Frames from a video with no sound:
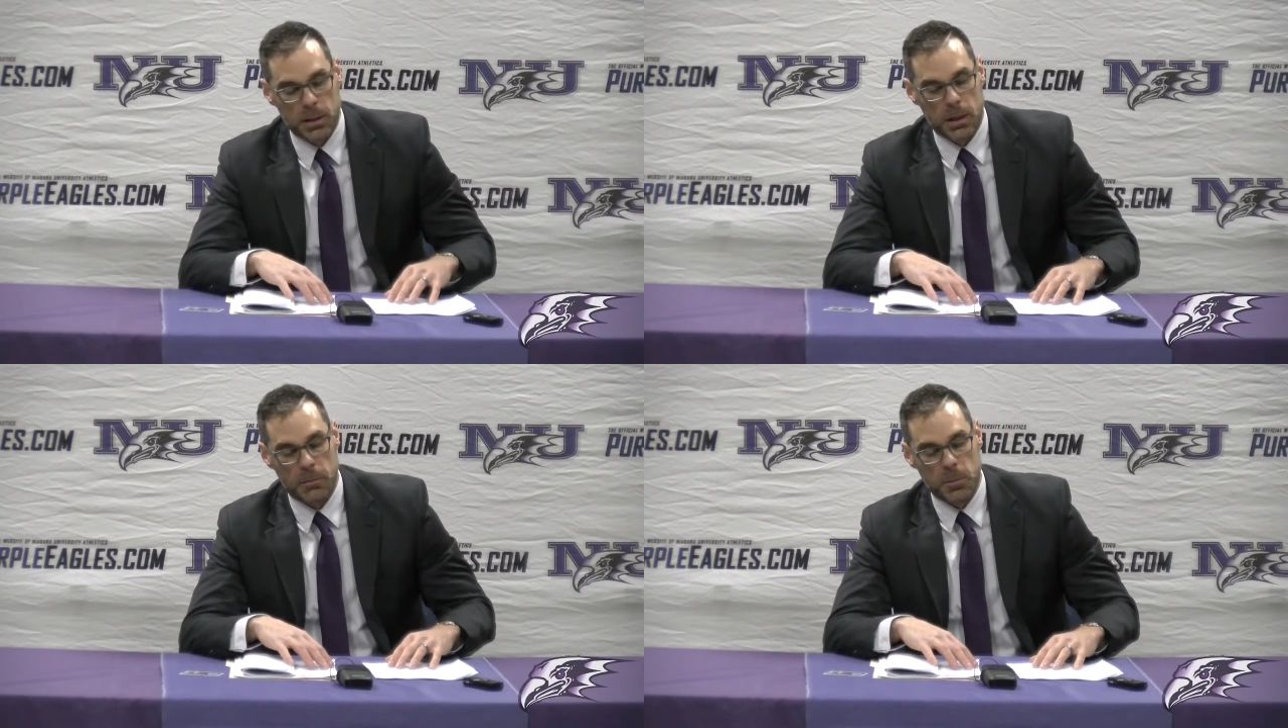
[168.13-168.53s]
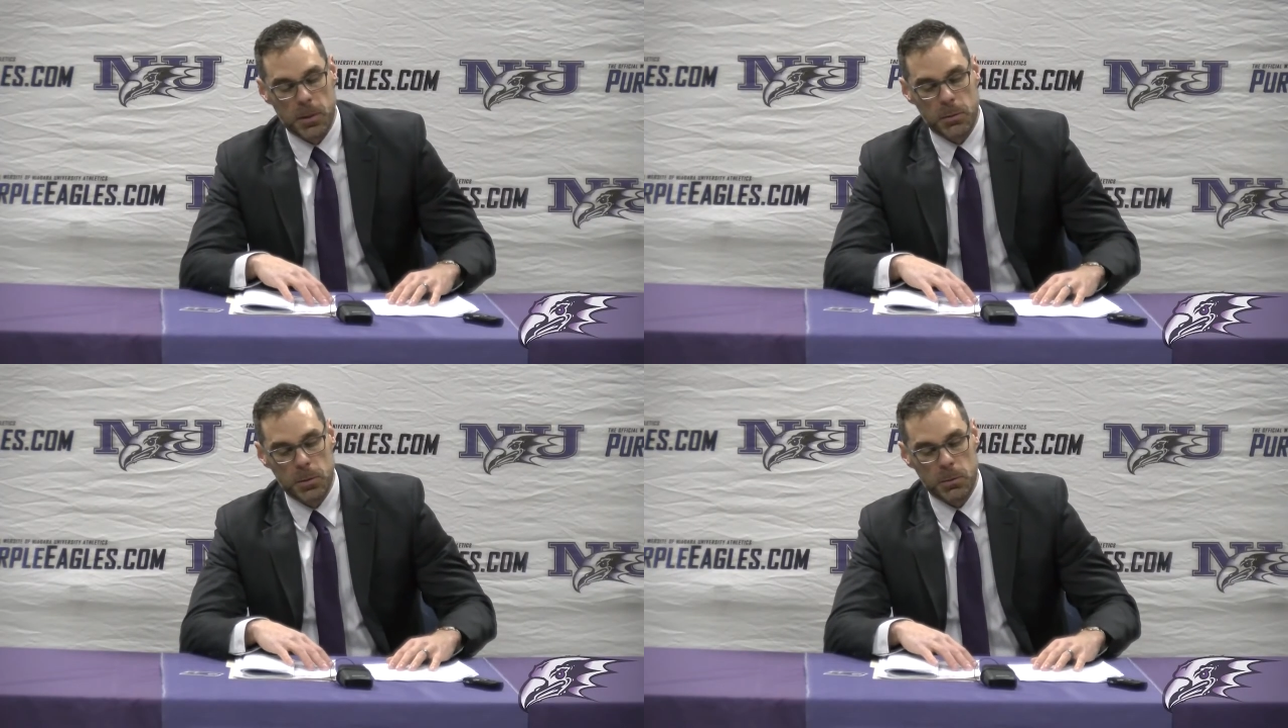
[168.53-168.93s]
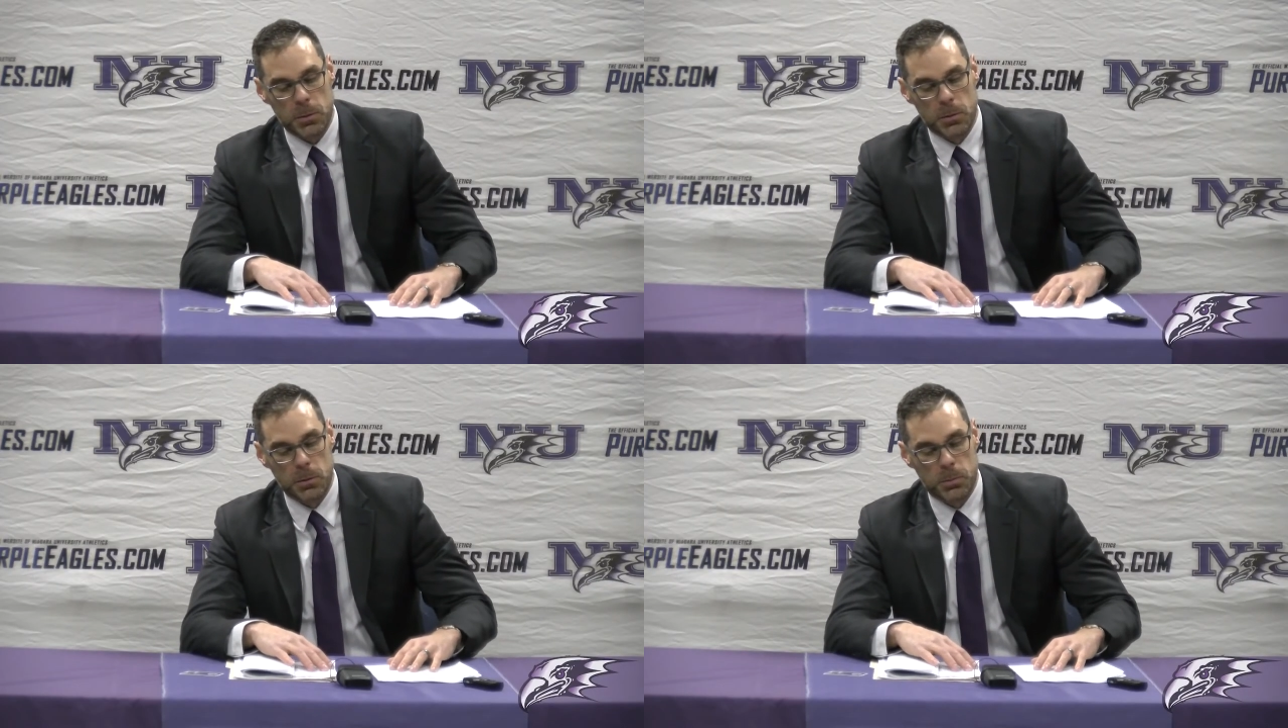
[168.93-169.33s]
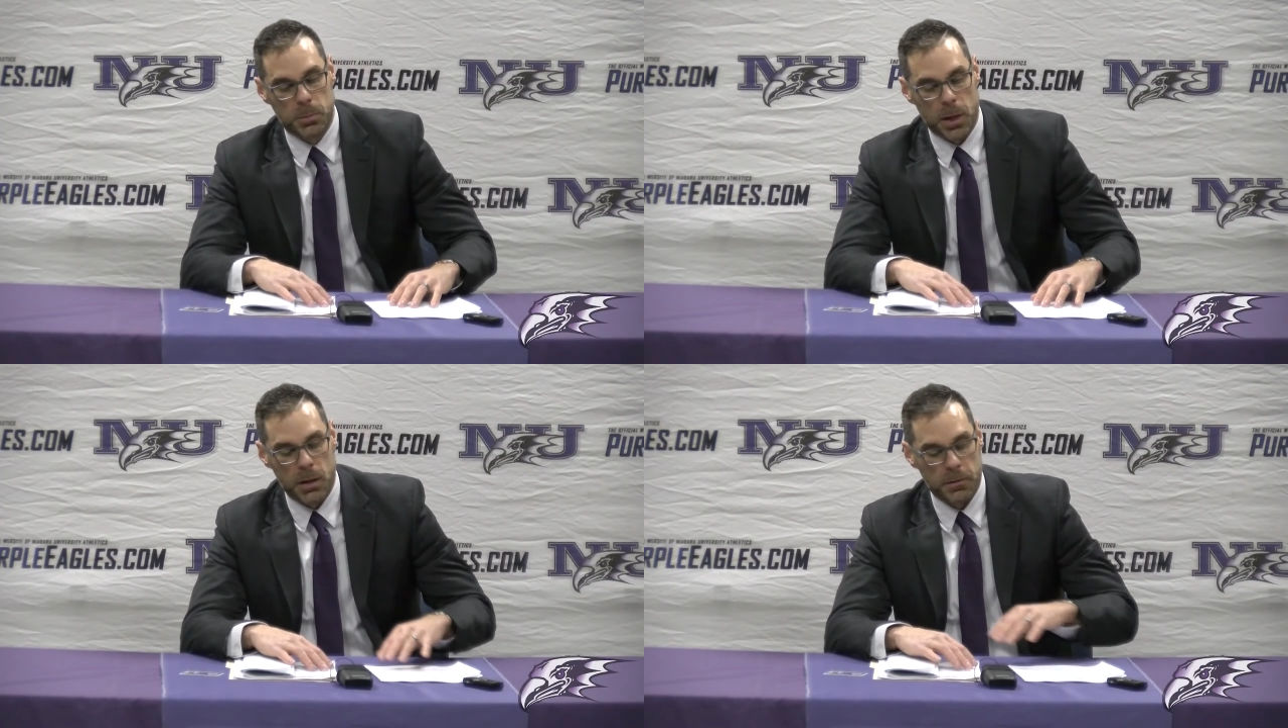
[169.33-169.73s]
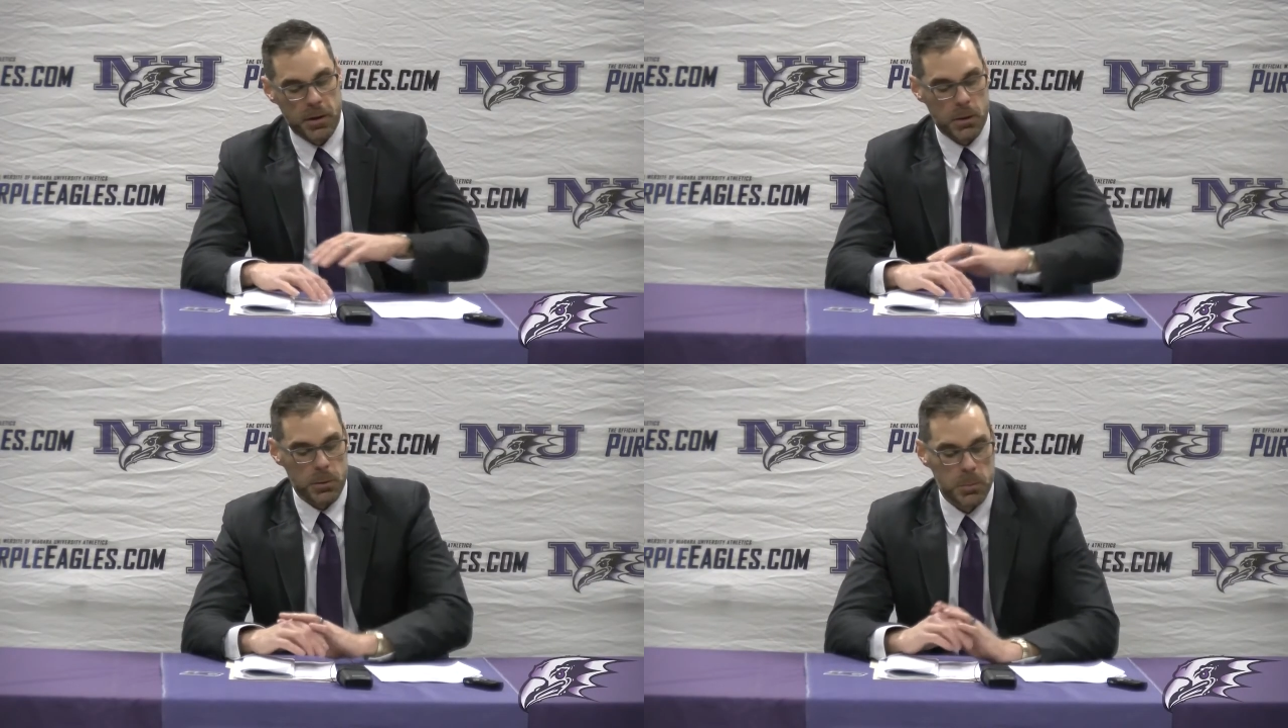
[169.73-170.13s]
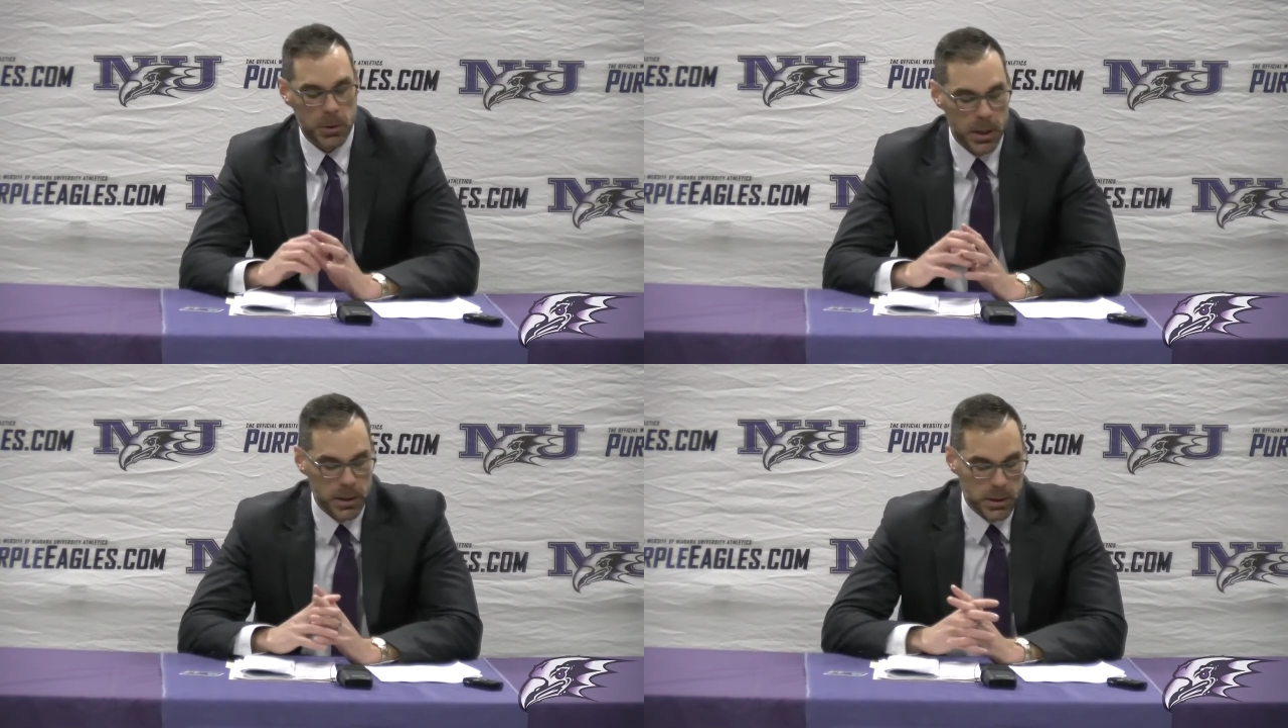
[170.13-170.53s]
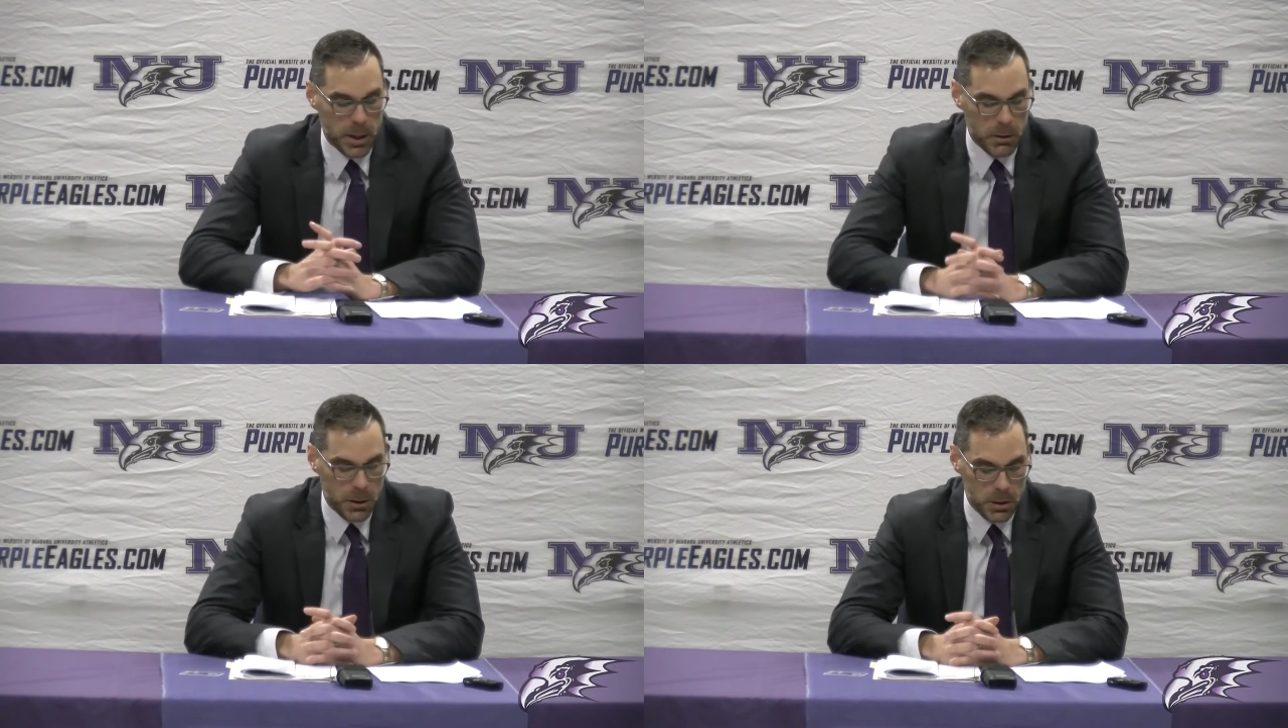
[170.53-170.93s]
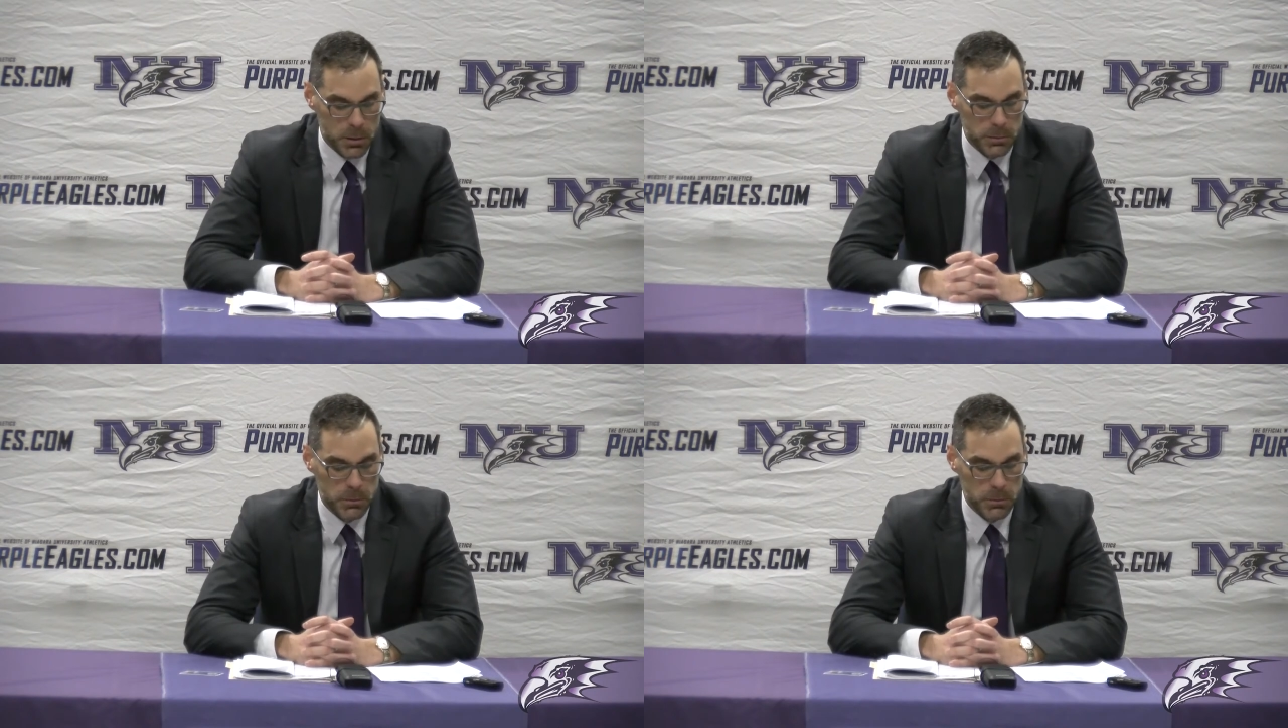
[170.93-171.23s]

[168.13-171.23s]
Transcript: that everybody was real proud of how we played and how hard